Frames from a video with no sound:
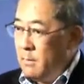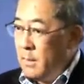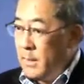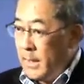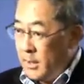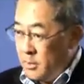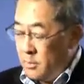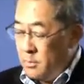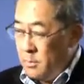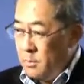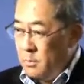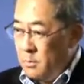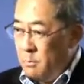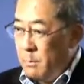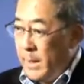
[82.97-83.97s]
and that's
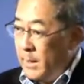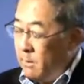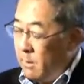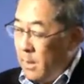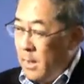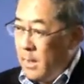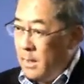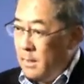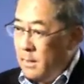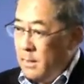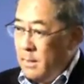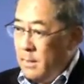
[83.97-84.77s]
true by law,